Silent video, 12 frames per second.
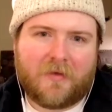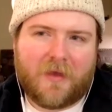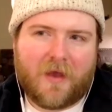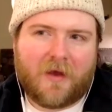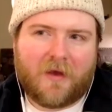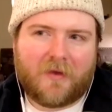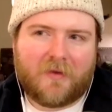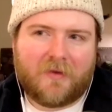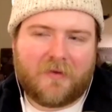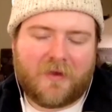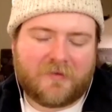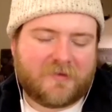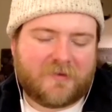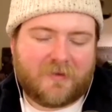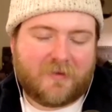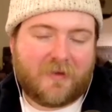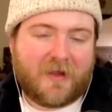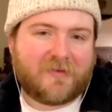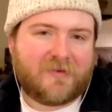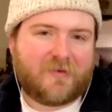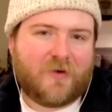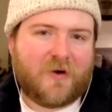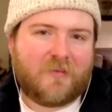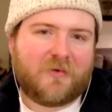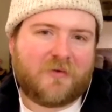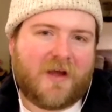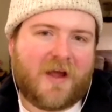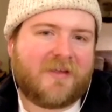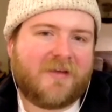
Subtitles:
Yeah, that's incredible.